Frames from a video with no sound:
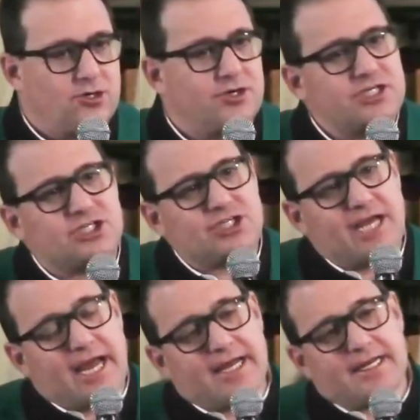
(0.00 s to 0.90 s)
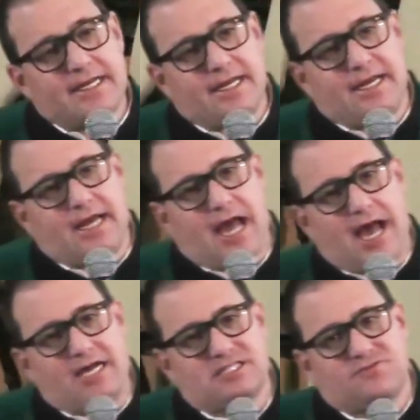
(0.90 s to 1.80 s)
Christianity
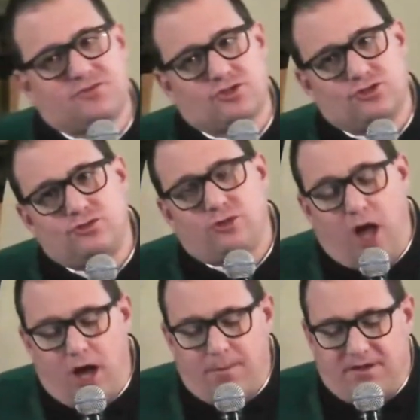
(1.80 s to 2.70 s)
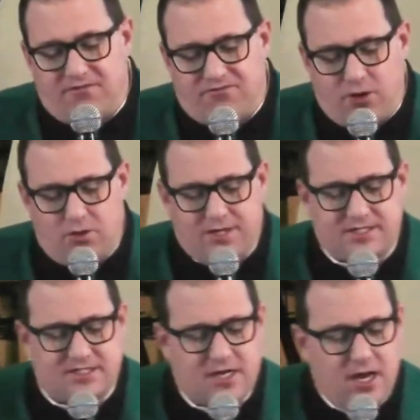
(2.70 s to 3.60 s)
has for too long been
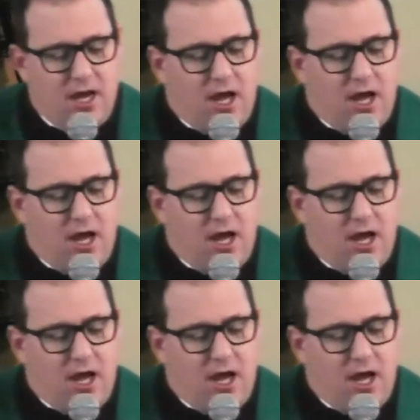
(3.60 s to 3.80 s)
focused